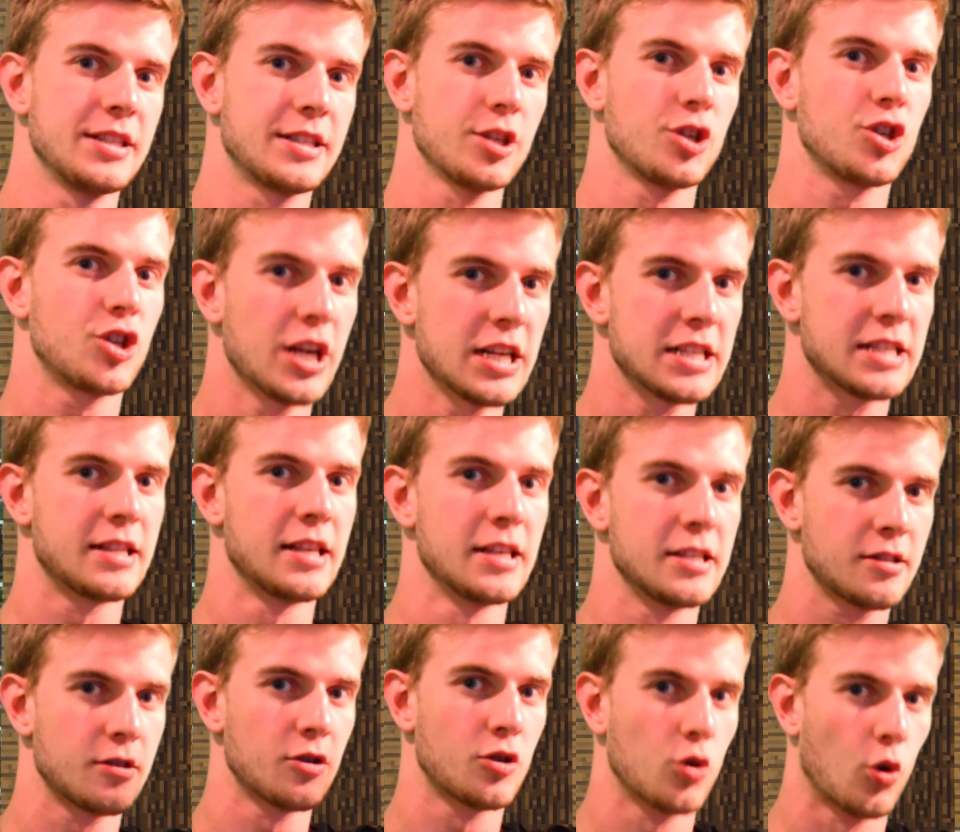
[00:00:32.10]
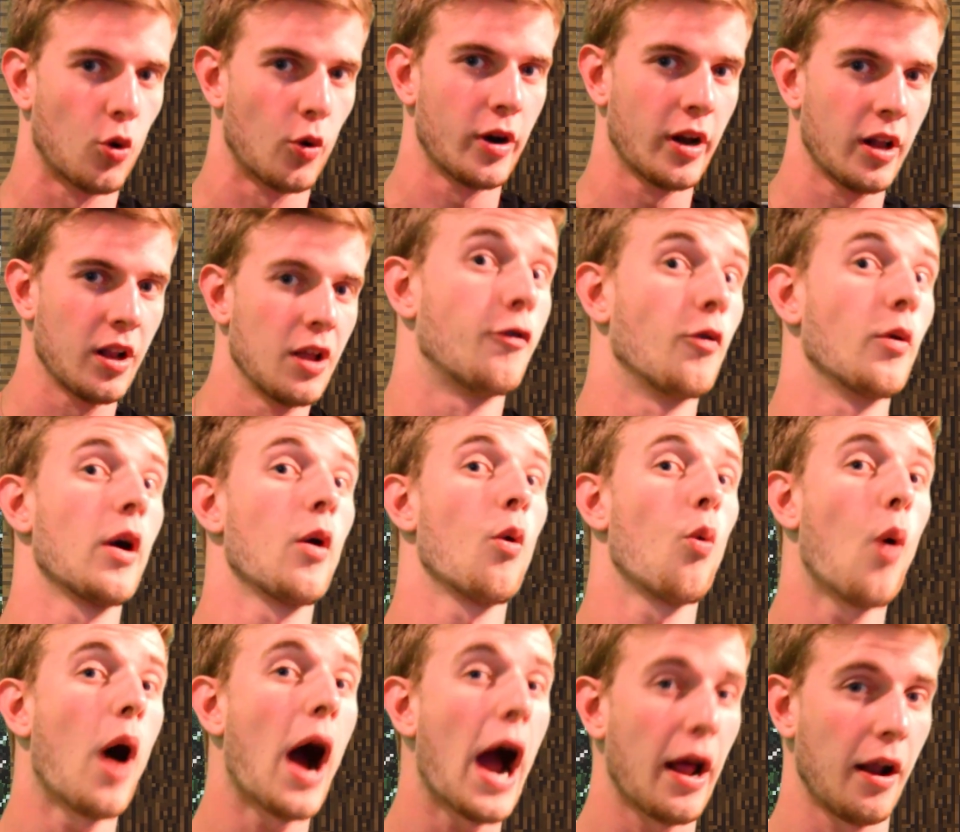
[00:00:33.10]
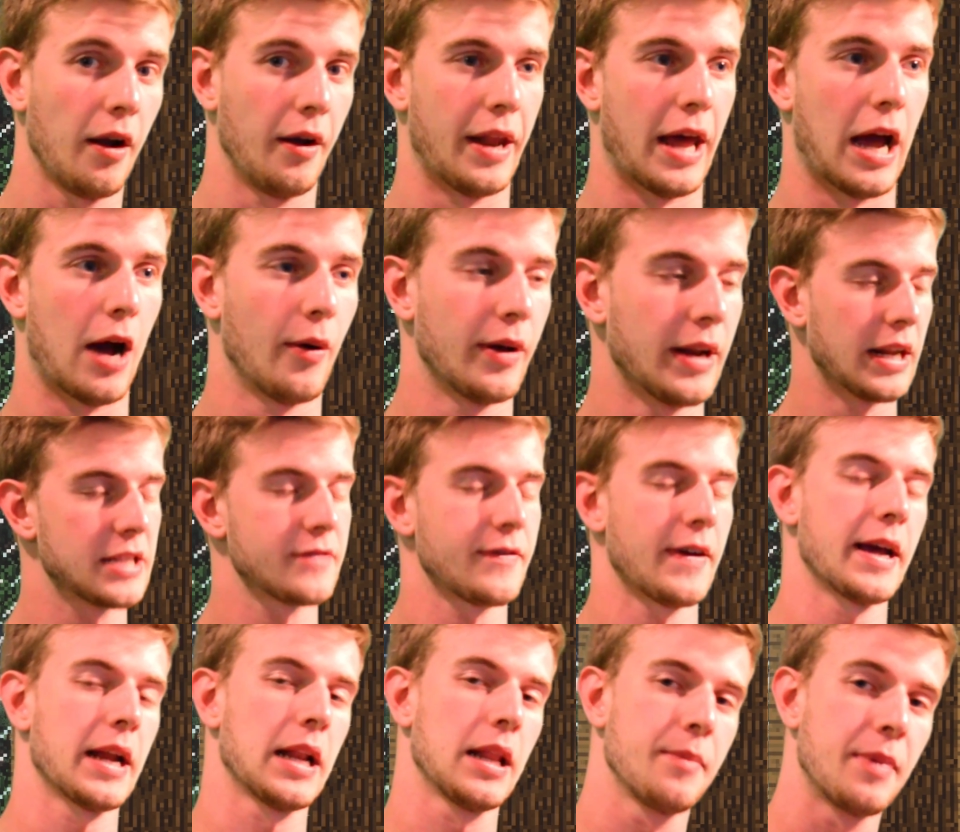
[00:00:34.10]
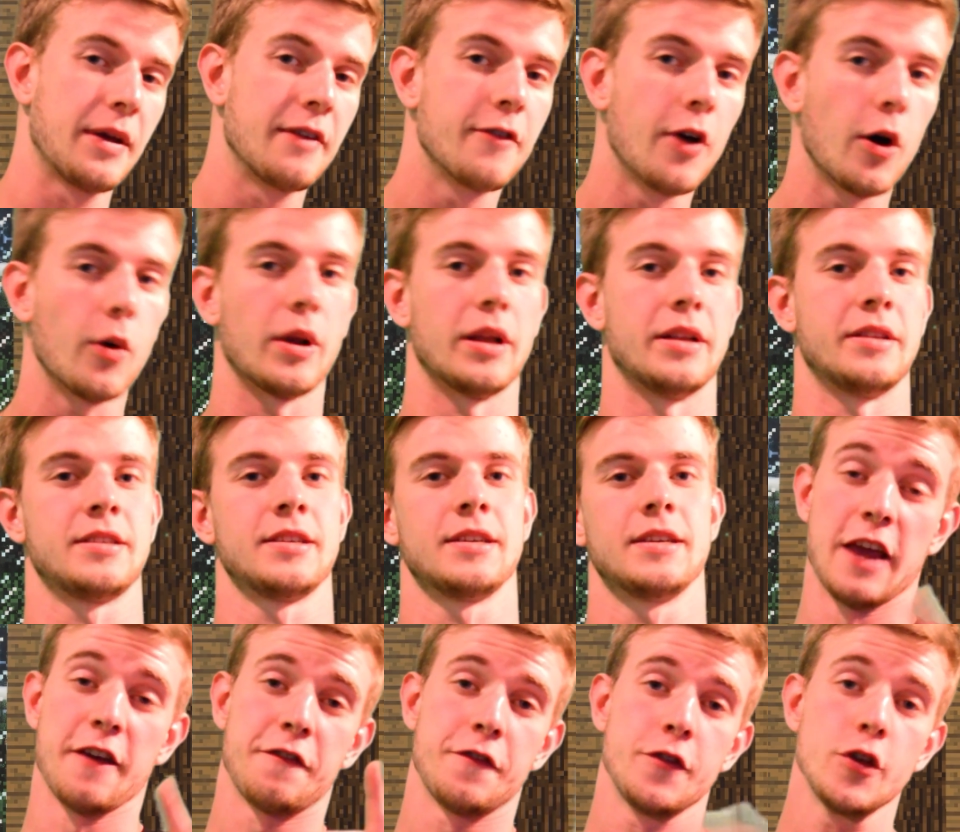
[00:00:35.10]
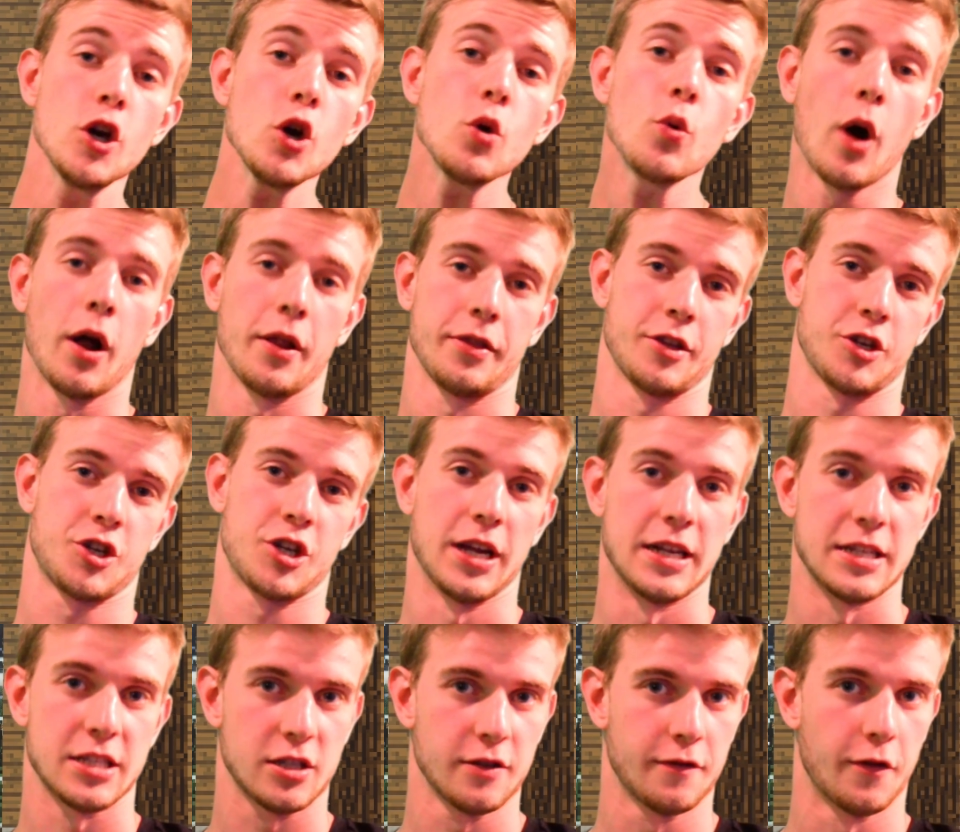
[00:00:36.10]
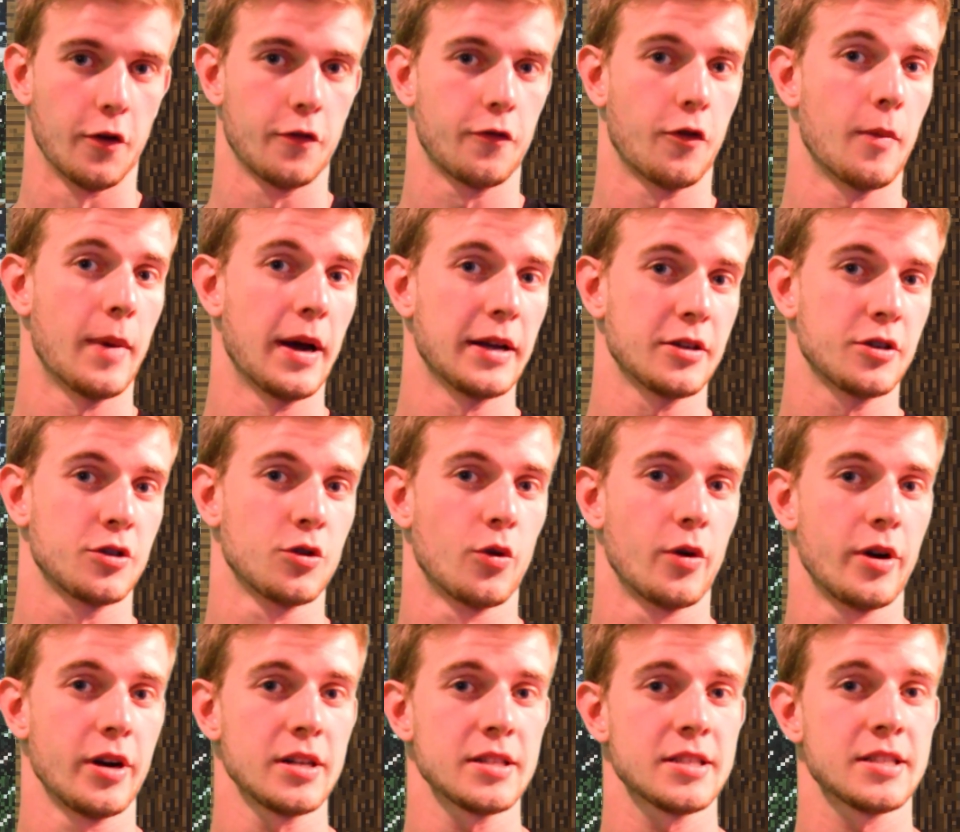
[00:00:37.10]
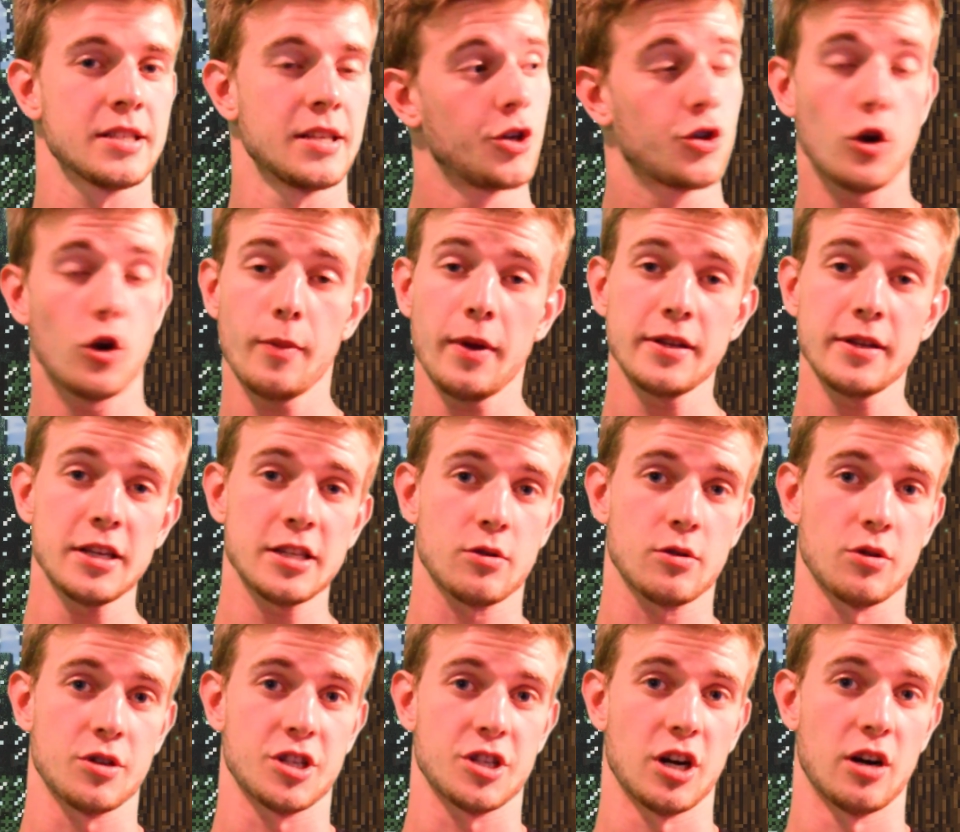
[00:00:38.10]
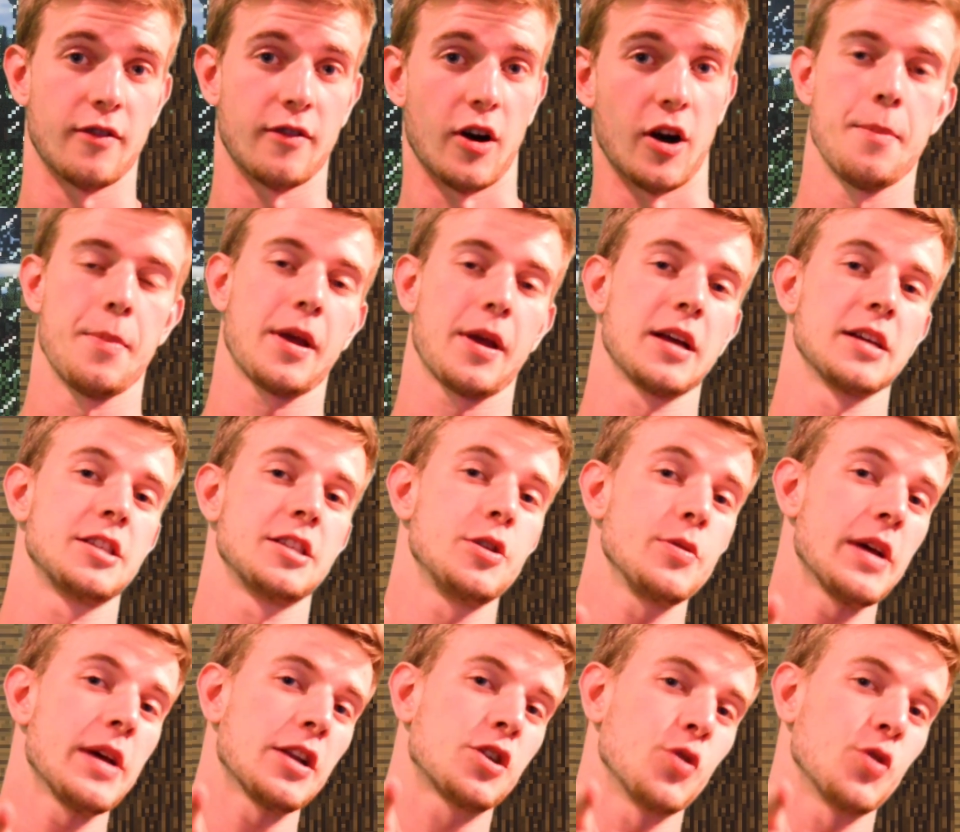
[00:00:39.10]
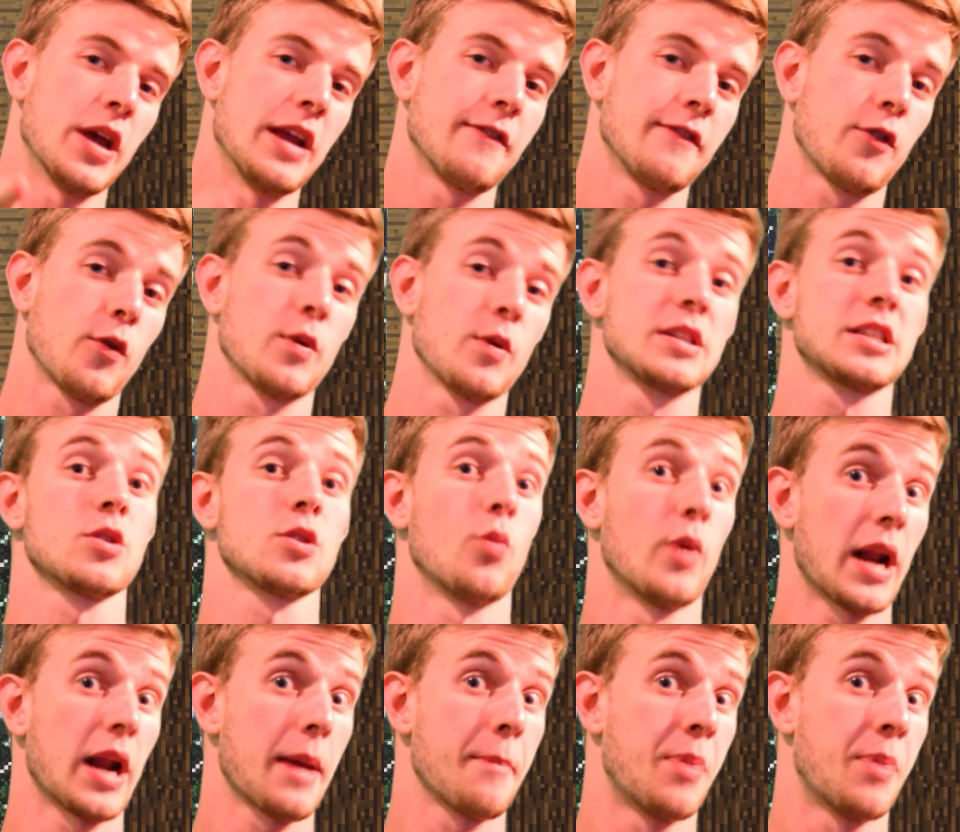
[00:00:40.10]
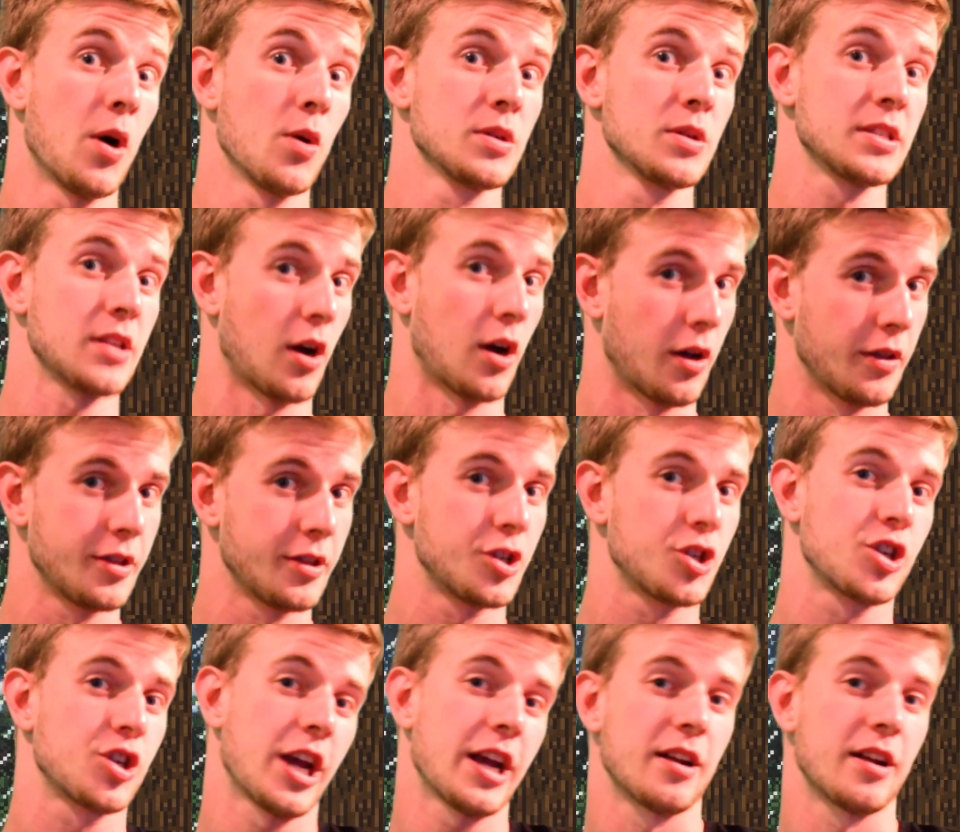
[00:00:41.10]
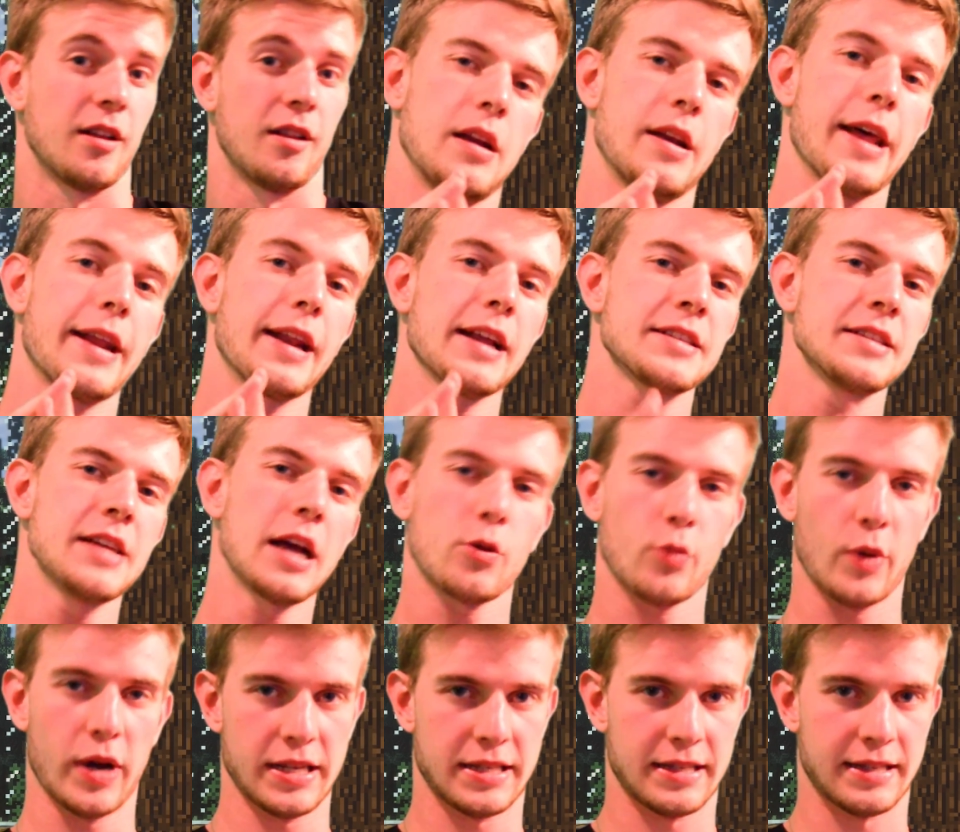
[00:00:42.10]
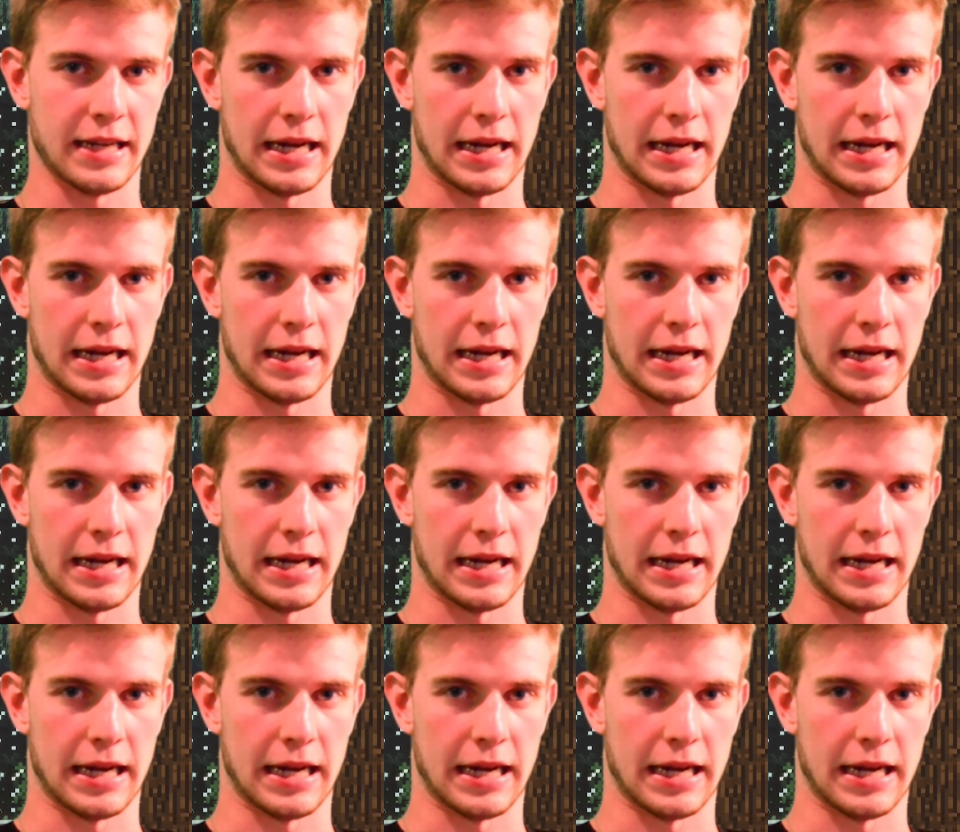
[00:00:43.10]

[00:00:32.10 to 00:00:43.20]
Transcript: suggest this tutorial for a while now and it's finally been voted. If you want the chance to vote for my tutorials, join my Discord server, because you get to influence what I post on this channel. Let us not waste